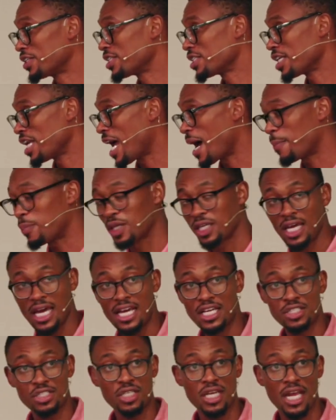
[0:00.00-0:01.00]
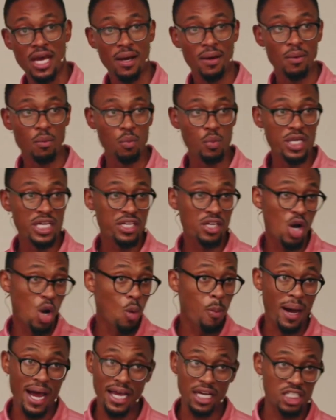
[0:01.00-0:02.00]
This is an application that
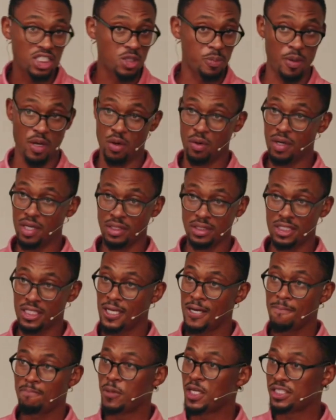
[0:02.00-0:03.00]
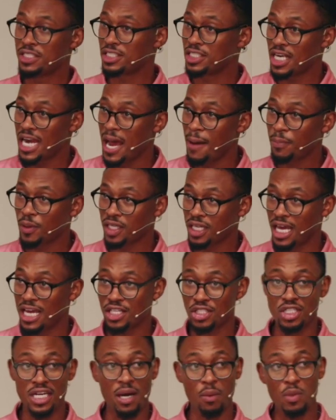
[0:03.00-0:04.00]
we know by experience. This is an
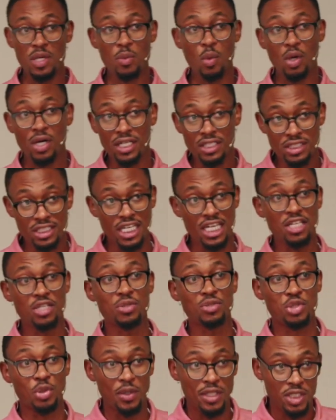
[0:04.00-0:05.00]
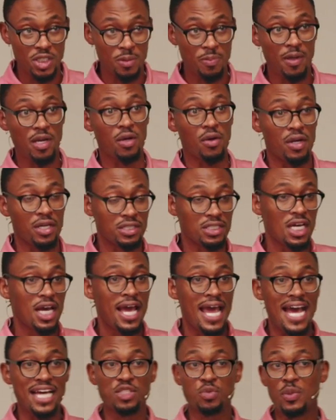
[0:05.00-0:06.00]
application that we will continue to
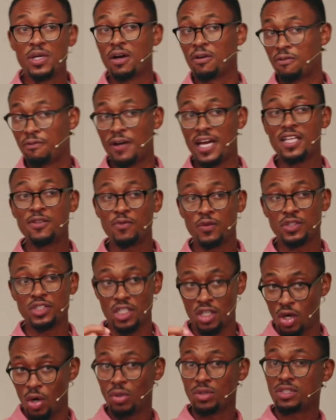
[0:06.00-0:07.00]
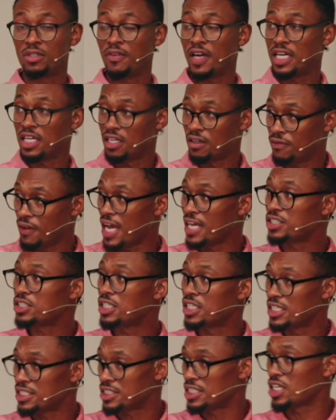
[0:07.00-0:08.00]
experience as we are faithful to cultivate an
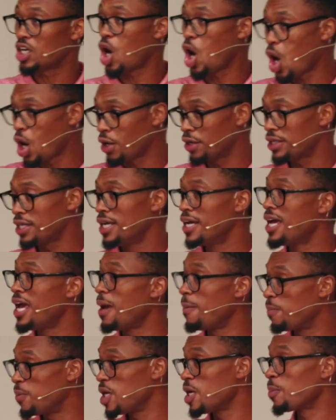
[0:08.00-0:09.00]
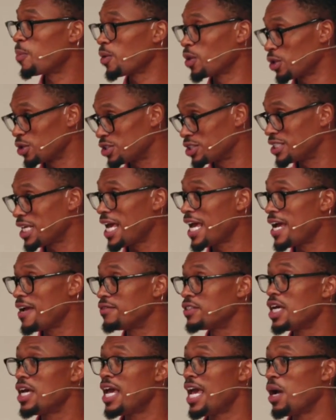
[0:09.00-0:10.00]
evangelistic heart and people are
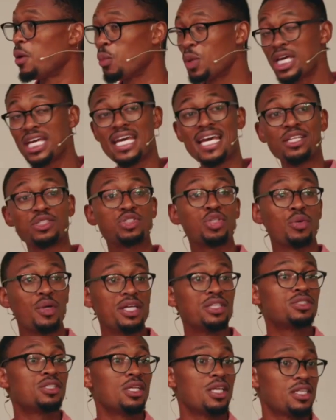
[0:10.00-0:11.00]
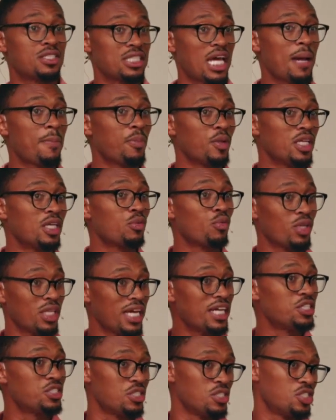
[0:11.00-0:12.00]
saved and we enter into
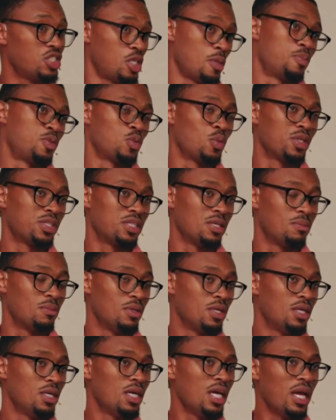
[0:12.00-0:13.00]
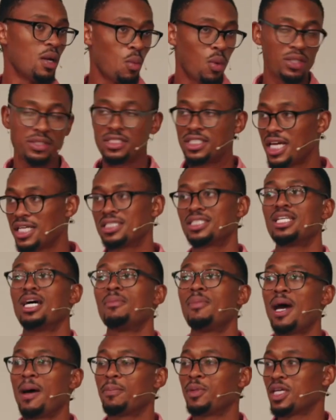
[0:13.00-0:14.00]
discipling relationships with them. And what's
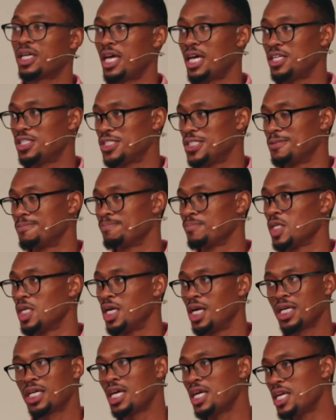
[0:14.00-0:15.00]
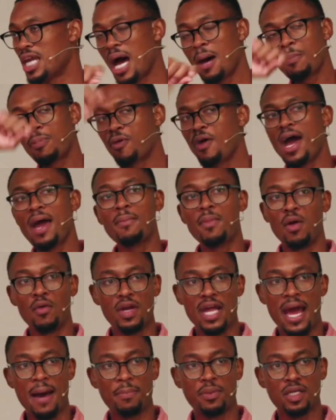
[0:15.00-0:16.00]
that sub-application? Again, not
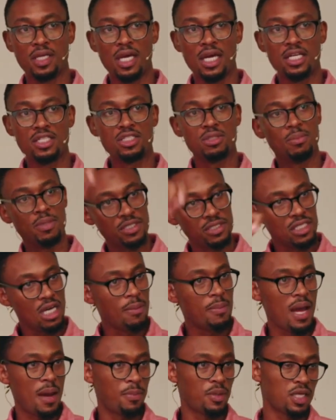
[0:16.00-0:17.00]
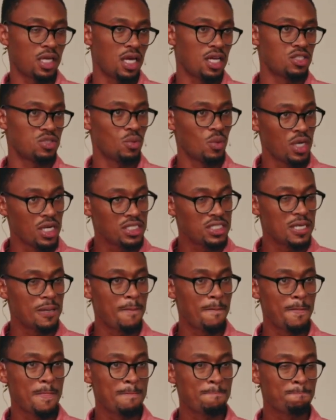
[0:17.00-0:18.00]
primary application, but sub-application. What
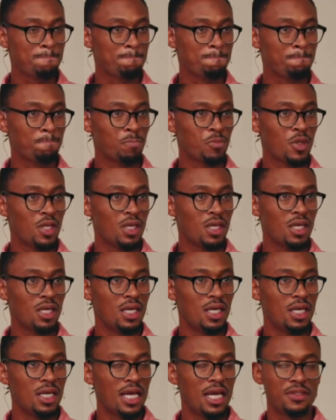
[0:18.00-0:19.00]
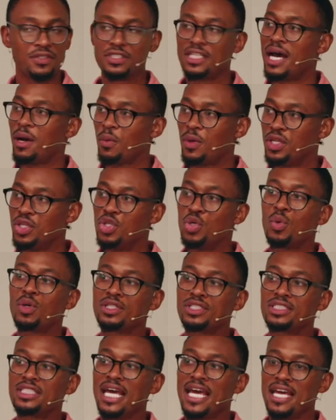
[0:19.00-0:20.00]
is it? It's that when
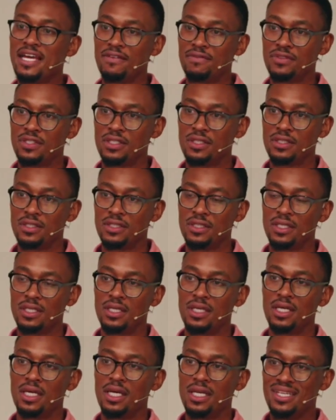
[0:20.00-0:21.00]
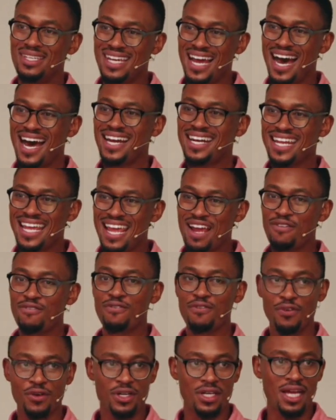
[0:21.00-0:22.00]
you are saved, not
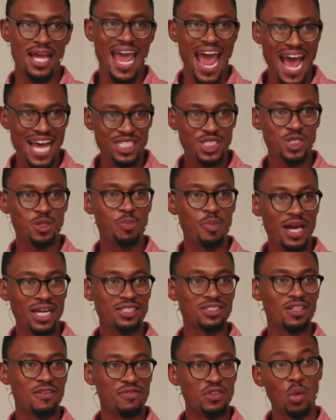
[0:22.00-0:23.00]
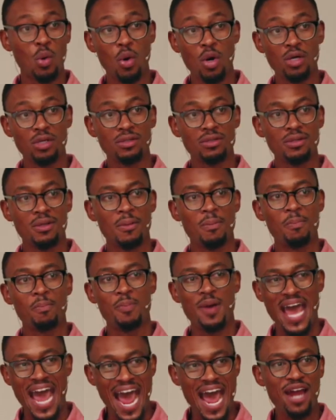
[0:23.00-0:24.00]
every aspect of your
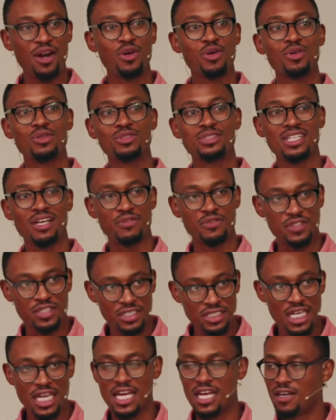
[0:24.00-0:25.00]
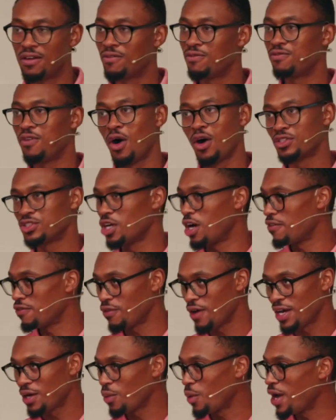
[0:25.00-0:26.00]
patterns of sin
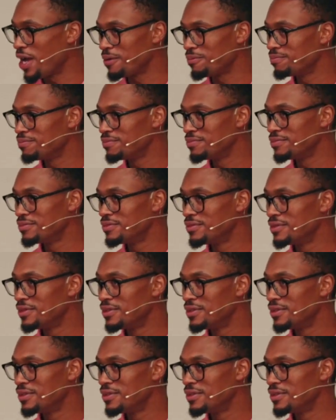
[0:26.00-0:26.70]
falls off right away.